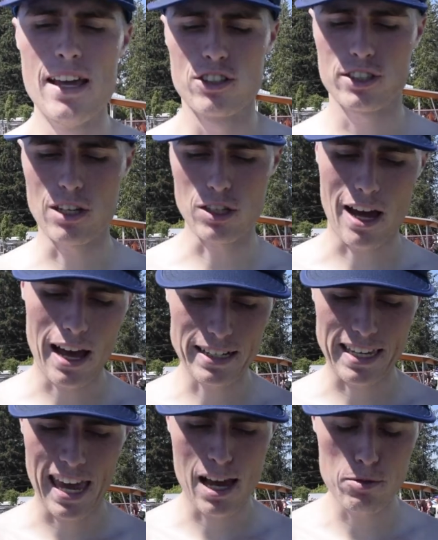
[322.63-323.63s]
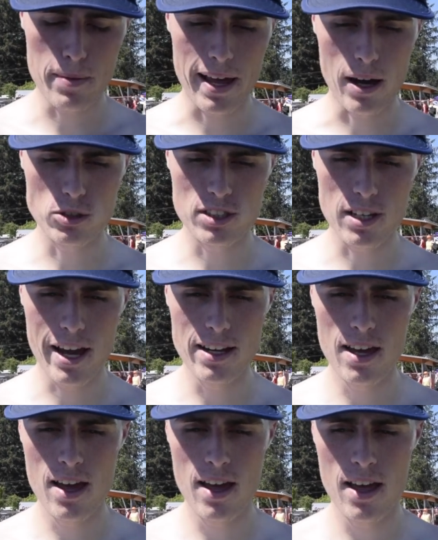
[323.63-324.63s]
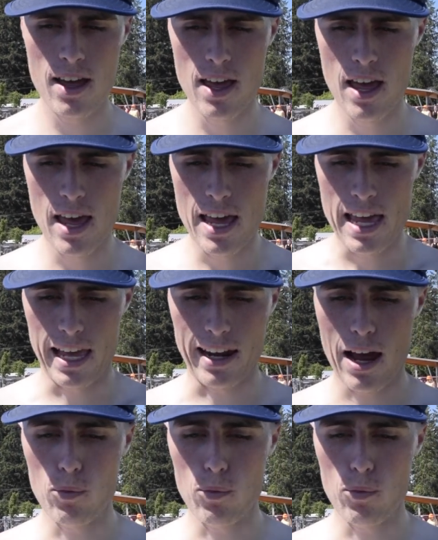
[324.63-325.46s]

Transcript: Just I had cam on my outside, and I,